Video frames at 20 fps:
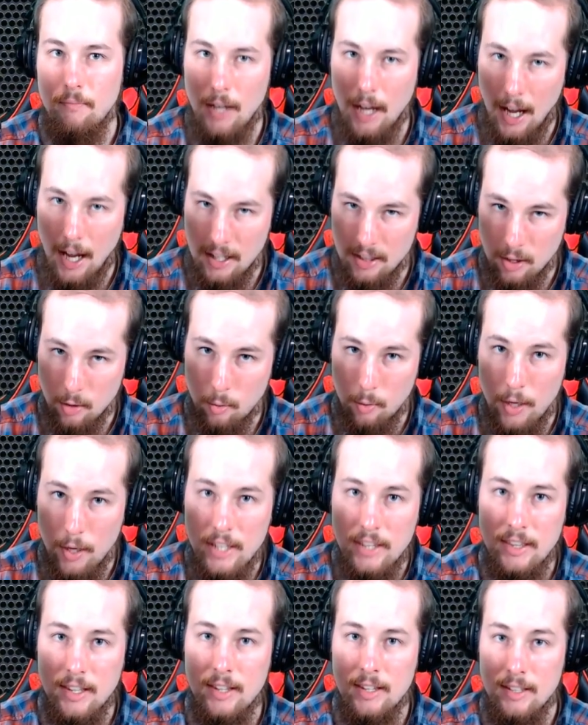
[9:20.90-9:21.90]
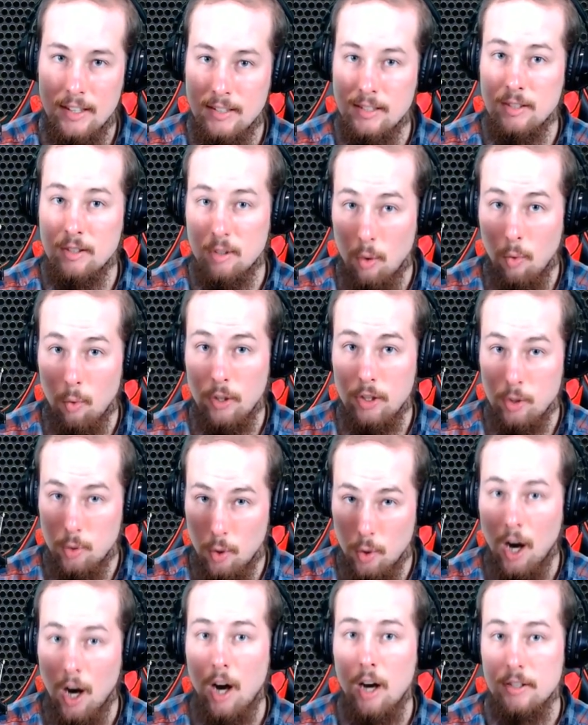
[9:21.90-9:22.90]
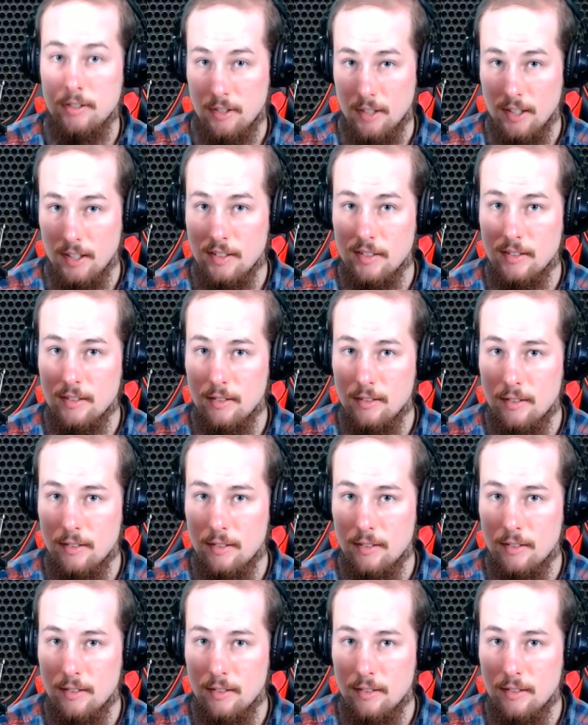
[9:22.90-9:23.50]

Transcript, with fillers: at the rate that this is going to cost us.